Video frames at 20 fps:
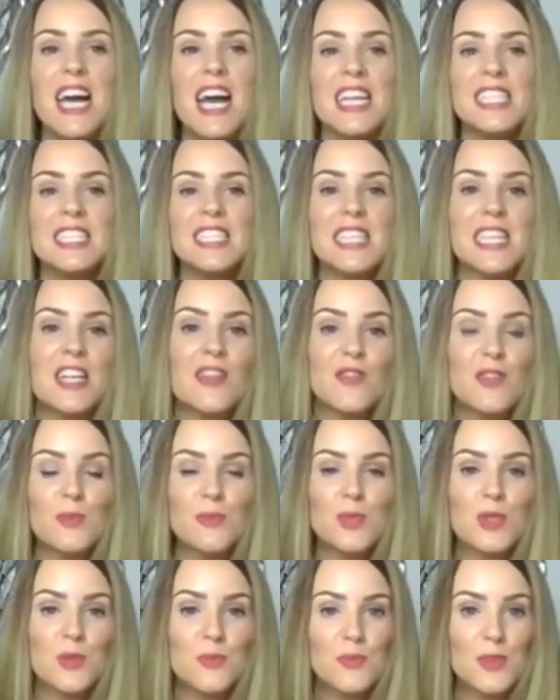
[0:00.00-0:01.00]
and to give
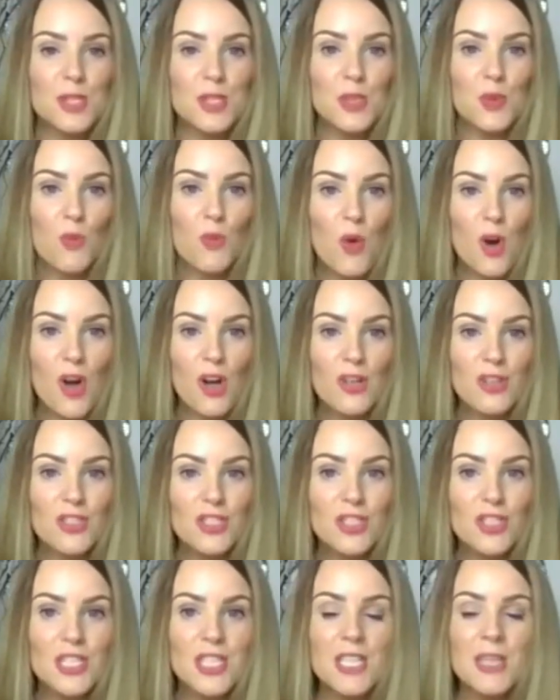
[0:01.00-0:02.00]
them something to
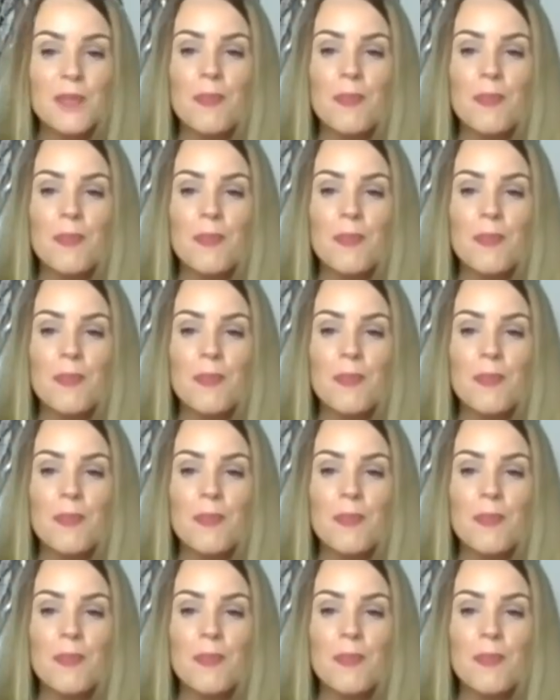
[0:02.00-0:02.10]
watch.